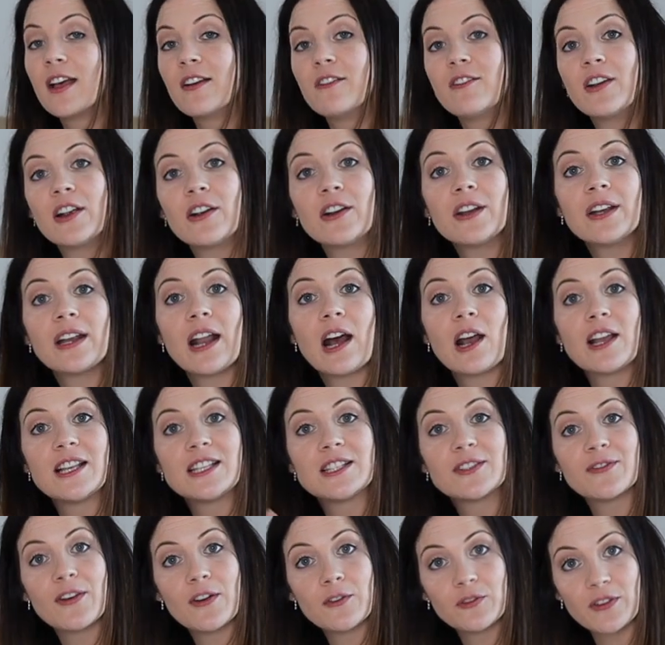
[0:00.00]
very
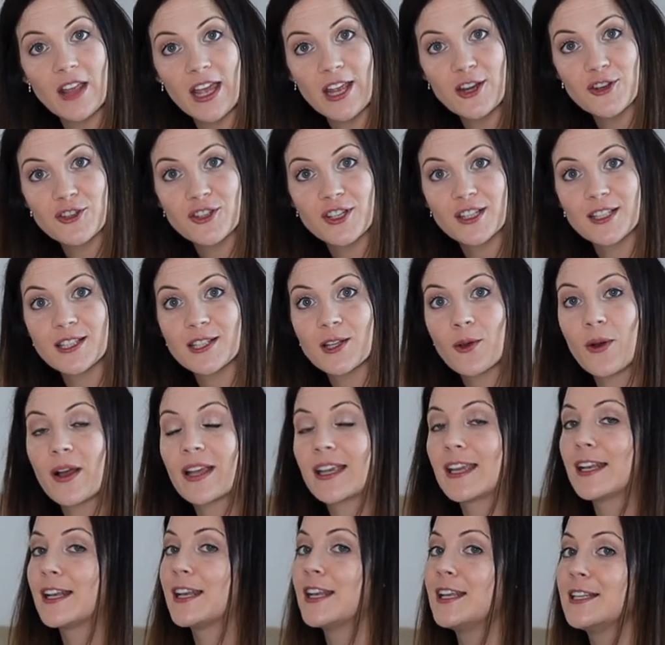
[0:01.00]
nice foundation so I
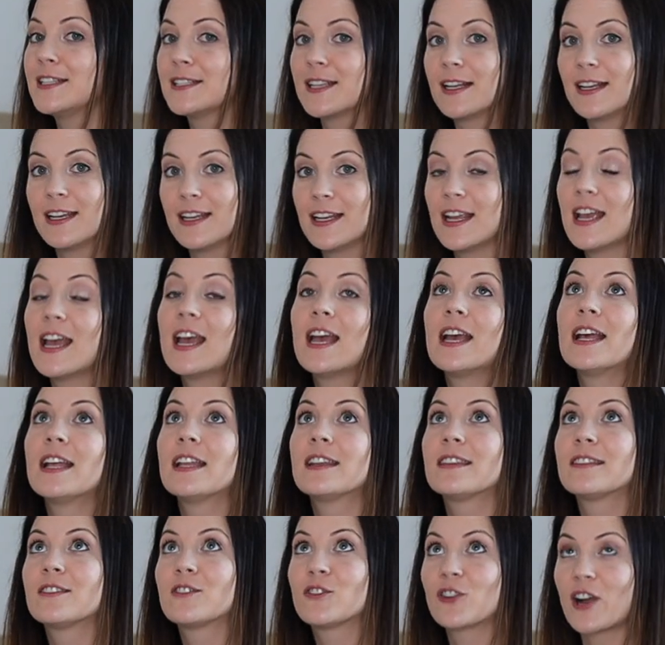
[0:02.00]
can easily
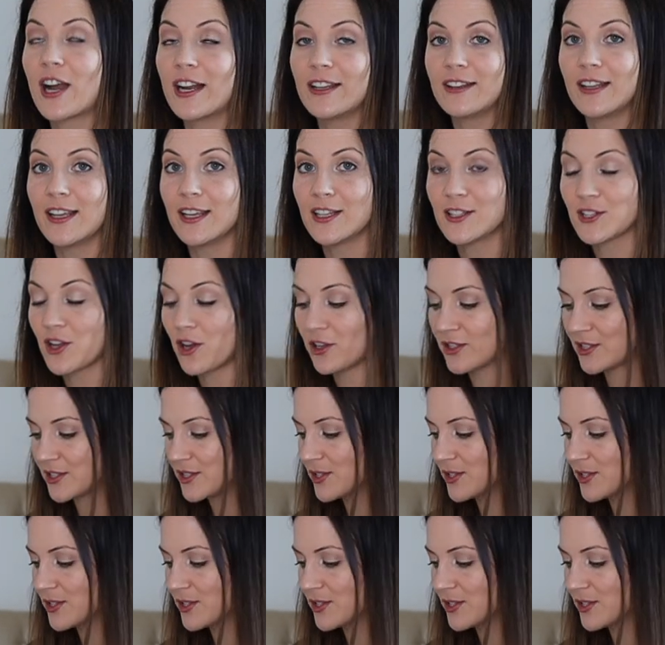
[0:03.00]
try things on.